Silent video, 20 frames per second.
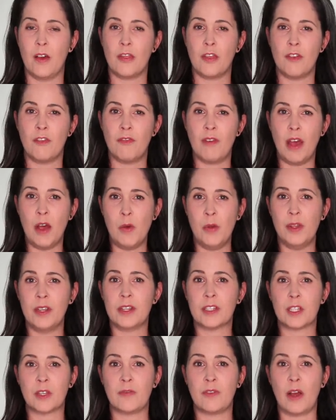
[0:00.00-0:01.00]
The vowel
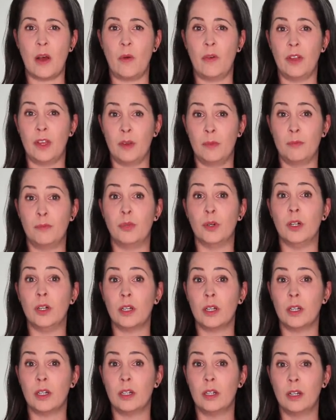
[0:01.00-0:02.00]
is the vowel in
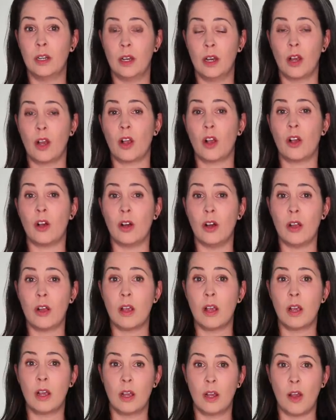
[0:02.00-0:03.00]
book,
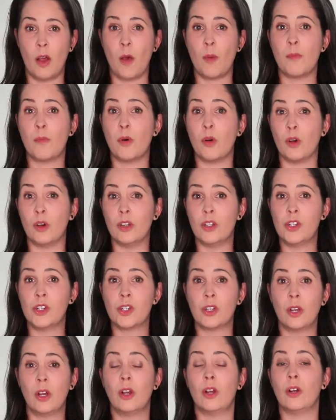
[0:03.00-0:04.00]
cook,
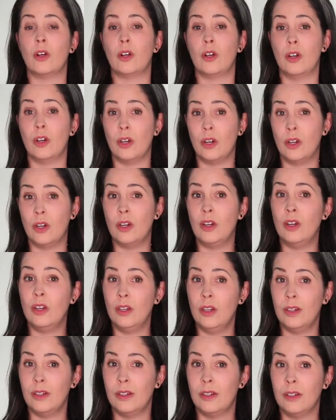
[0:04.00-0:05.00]
push,
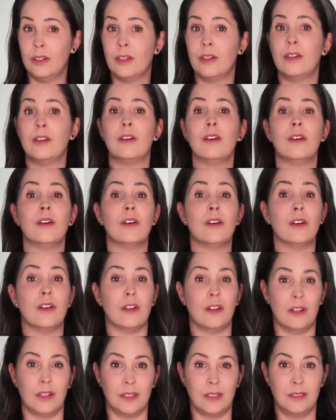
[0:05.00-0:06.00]
uh,
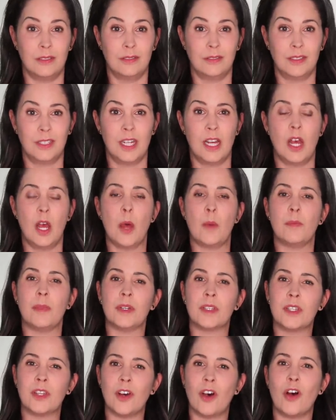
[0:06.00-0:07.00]
uh.
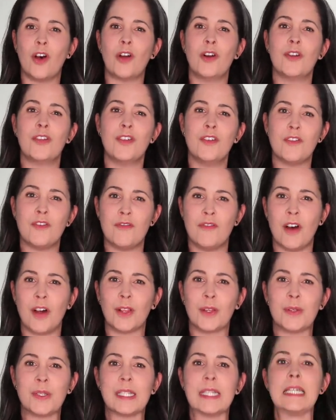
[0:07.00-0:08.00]
But the R that
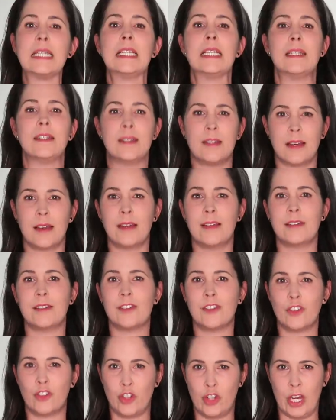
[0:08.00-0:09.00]
follows it
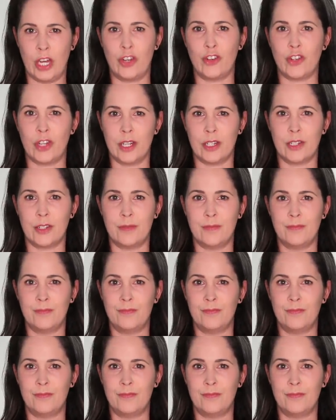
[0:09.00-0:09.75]
does change it.